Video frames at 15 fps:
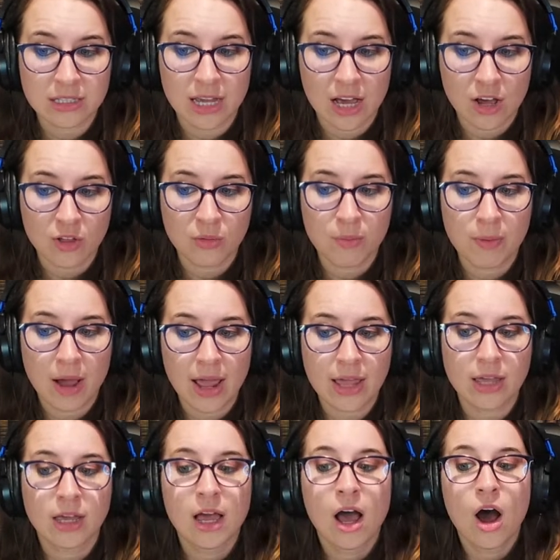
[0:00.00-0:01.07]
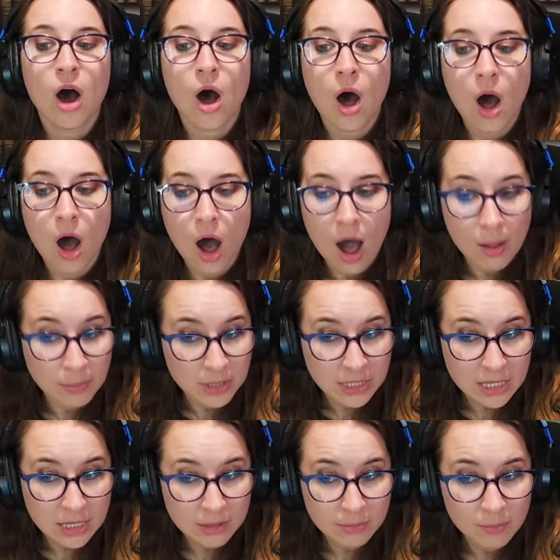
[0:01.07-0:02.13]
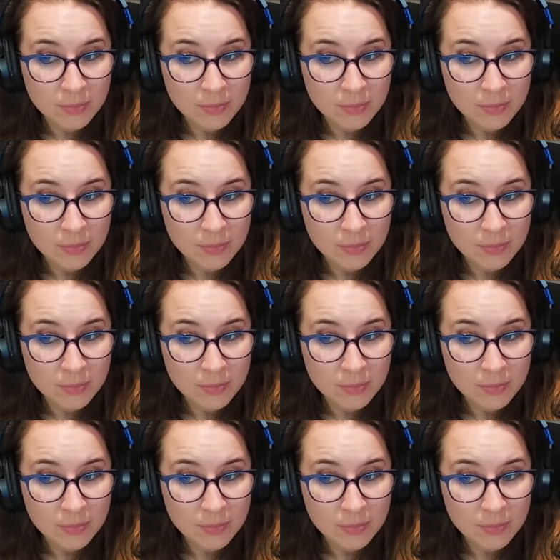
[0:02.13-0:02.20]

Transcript: to health by Homily,